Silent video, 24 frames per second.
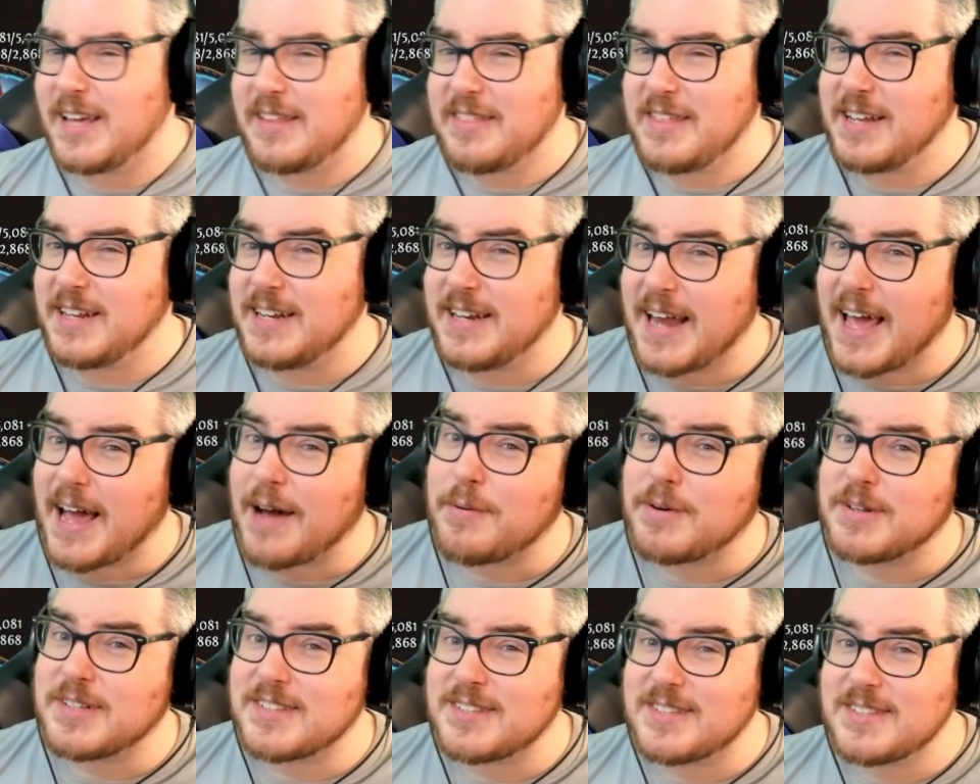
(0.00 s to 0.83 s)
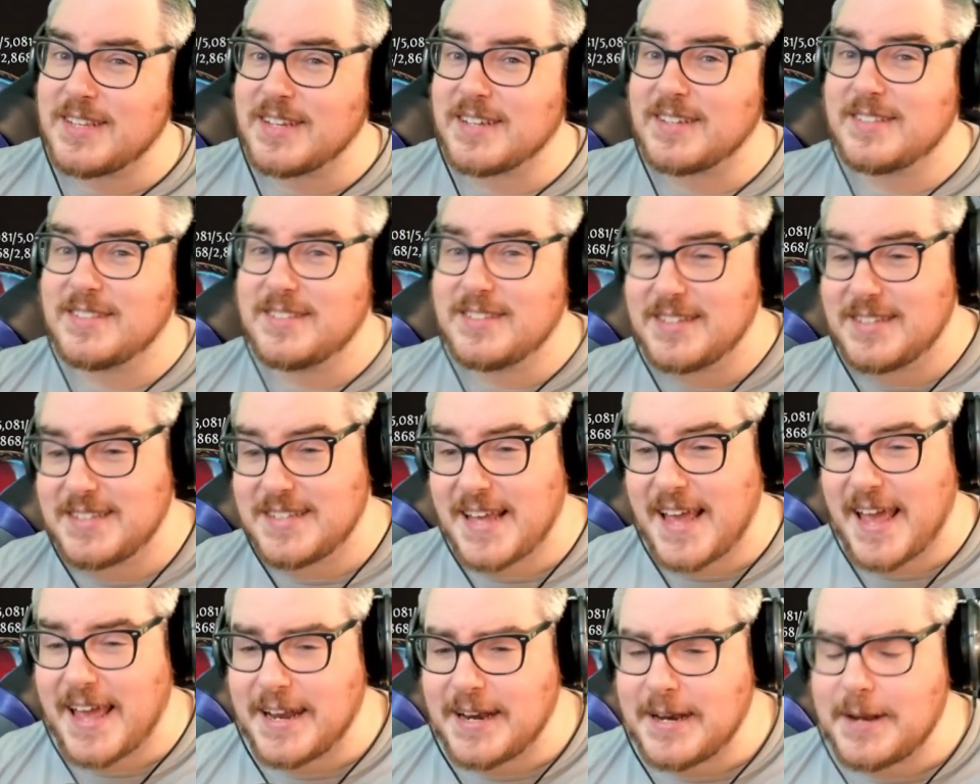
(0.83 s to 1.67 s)
I think now it's 6 to
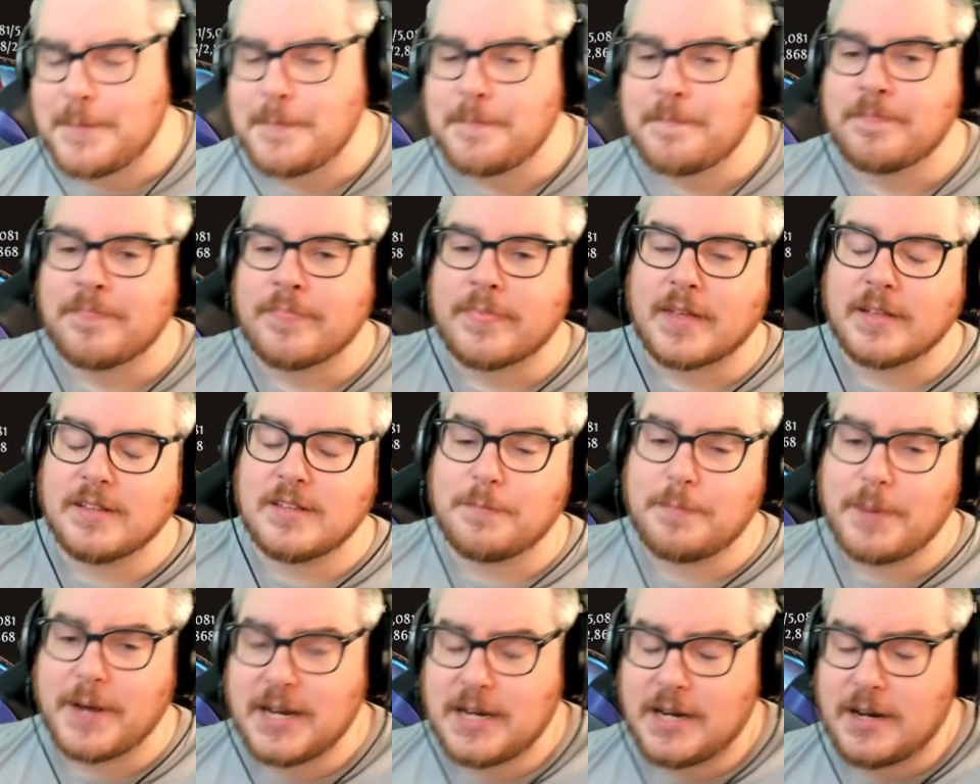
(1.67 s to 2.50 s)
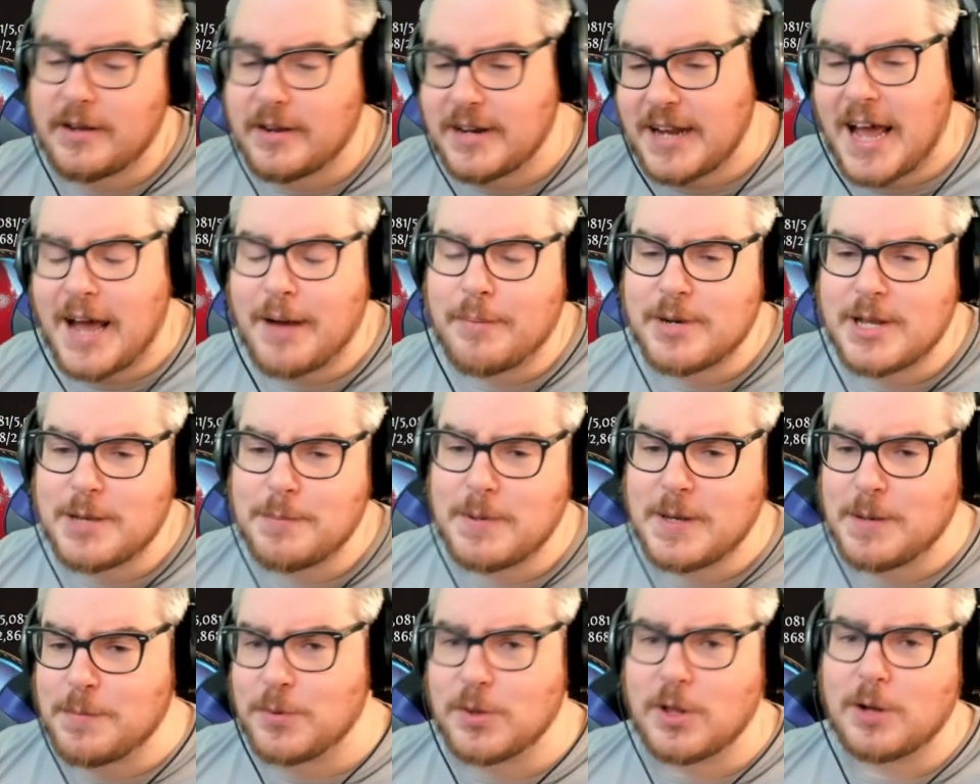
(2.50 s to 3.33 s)
10, depending on how many
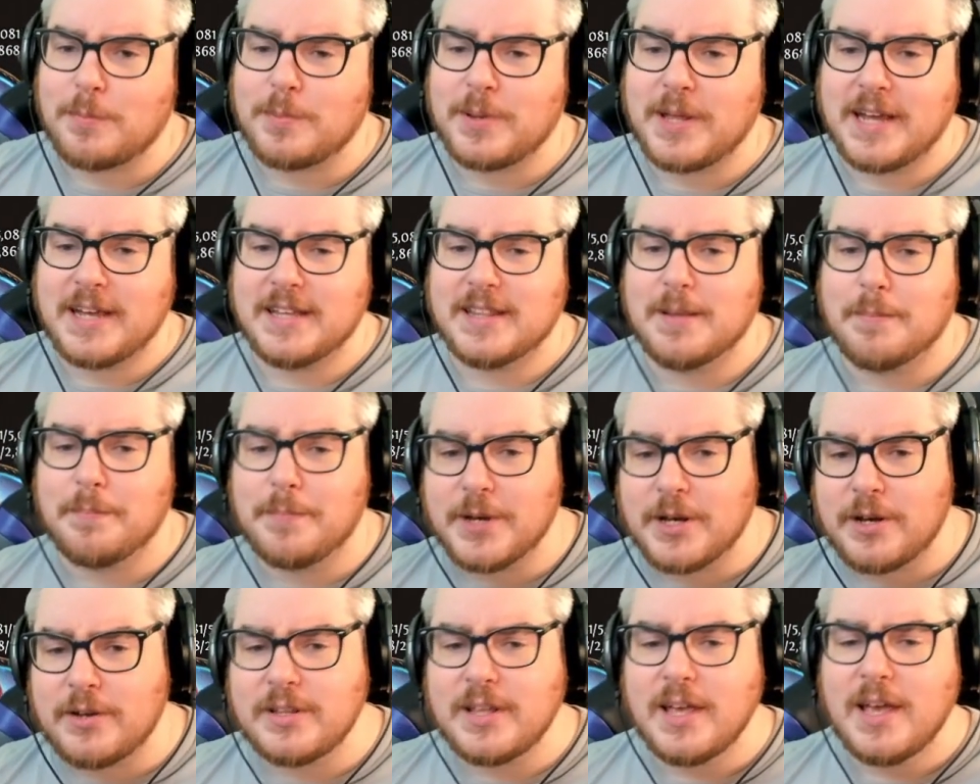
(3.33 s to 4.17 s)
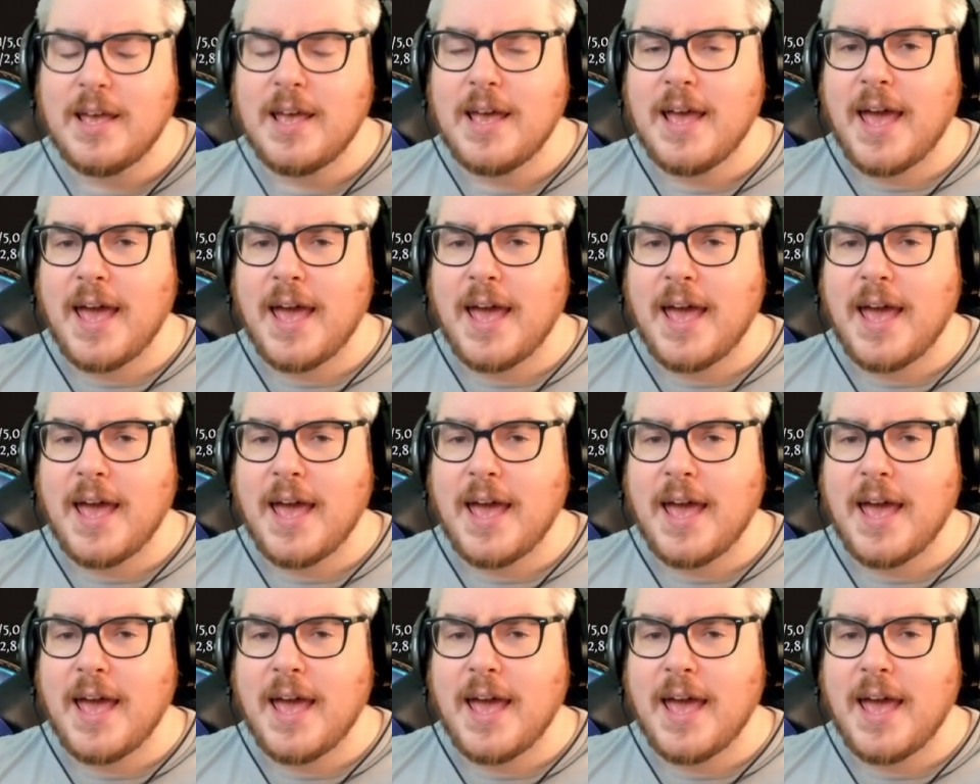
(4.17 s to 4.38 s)
people are playing the build.